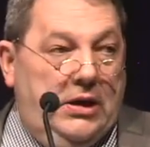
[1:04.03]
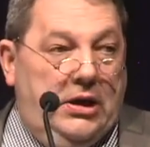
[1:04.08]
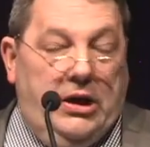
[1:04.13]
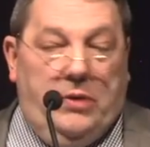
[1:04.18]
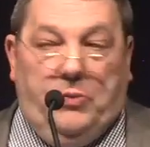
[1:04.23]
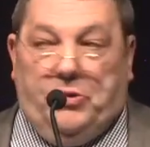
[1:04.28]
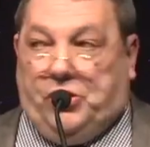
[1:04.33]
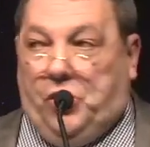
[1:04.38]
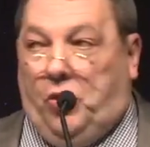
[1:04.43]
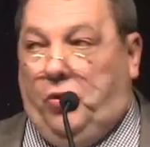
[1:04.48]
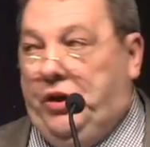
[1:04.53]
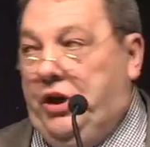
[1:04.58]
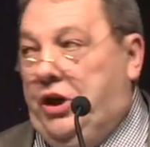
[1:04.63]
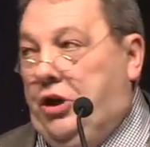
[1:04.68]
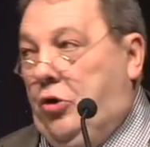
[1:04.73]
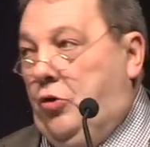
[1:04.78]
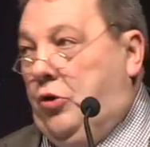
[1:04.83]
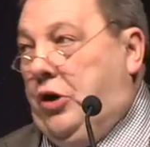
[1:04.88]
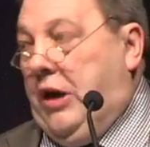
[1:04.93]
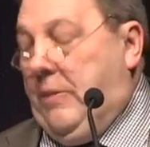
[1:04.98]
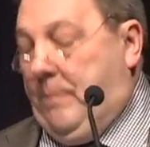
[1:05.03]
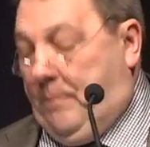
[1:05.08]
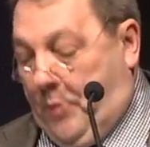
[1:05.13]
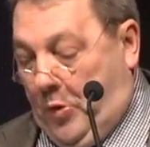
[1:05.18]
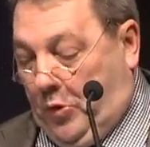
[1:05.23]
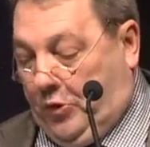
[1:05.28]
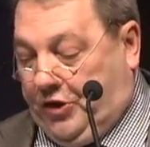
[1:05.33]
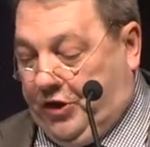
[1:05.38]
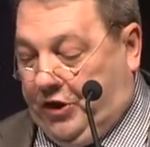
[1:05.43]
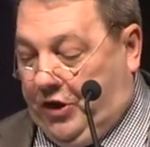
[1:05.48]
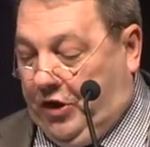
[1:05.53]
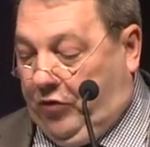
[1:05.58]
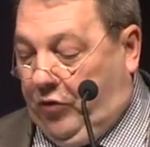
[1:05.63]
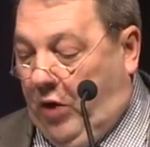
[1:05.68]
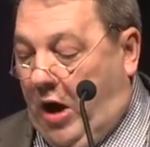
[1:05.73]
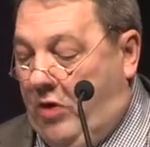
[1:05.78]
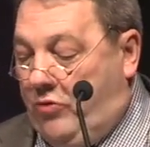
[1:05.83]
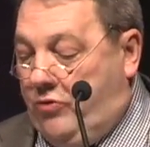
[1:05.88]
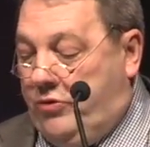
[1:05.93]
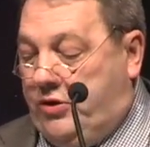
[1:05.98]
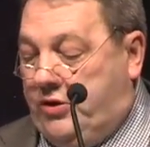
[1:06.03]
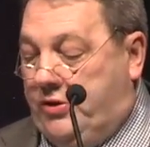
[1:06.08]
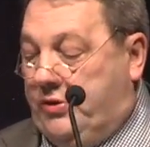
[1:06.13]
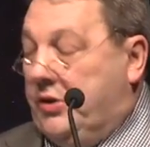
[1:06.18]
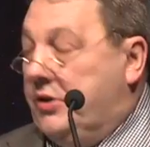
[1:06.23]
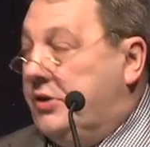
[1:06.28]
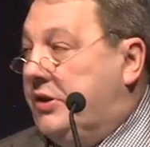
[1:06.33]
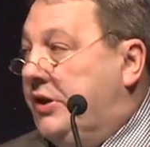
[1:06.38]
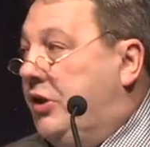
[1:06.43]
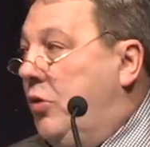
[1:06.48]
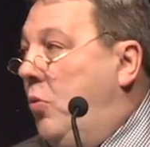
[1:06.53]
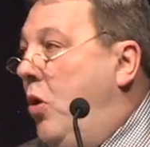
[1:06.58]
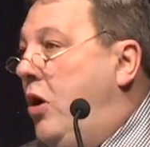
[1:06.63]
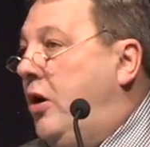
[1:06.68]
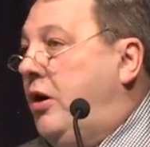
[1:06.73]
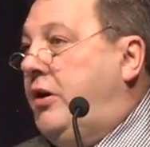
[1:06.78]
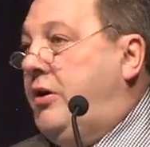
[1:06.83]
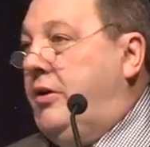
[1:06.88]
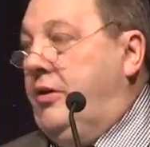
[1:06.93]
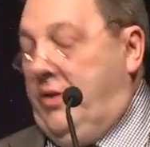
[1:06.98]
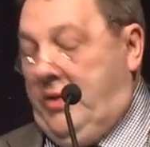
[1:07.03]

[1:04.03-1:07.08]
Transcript: It was only UKIP boots on the ground that did the work,